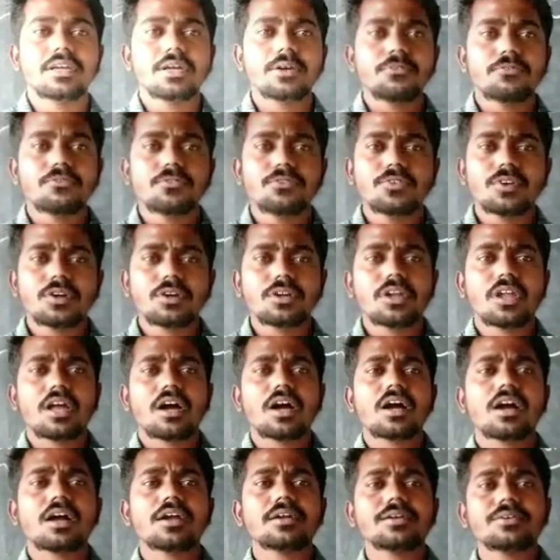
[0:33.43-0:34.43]
We have a
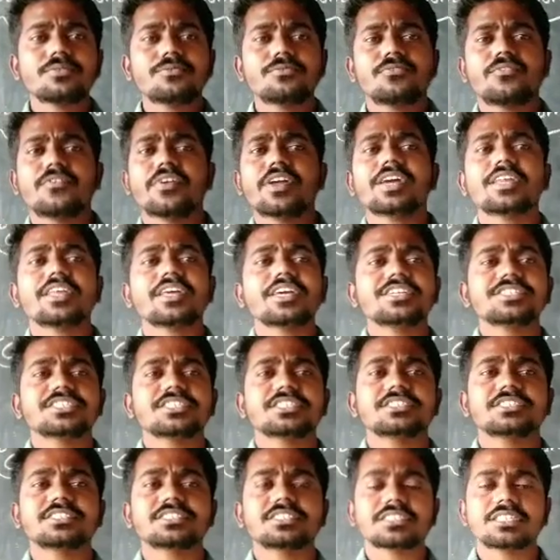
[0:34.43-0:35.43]
lot of variations